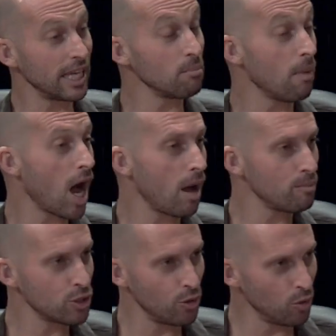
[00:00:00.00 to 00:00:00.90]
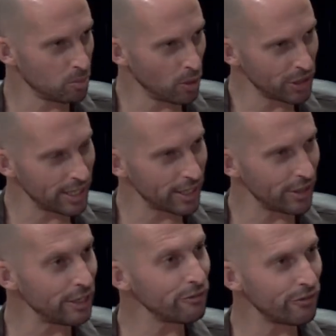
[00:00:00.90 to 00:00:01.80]
moms who will put their
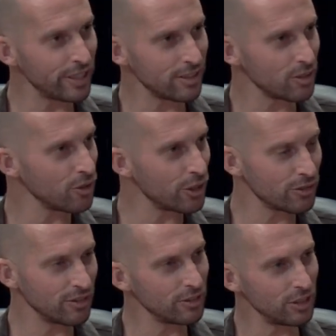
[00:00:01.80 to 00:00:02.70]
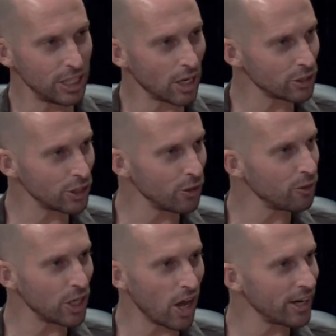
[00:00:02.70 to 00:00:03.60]
infants or their young
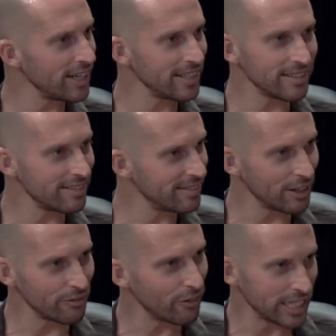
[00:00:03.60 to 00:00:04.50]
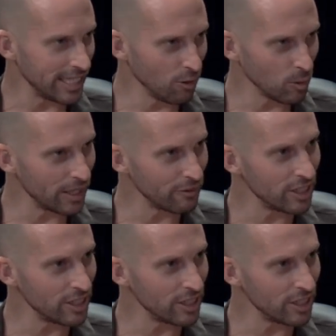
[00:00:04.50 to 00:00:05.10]
children on and they're funny or whatever.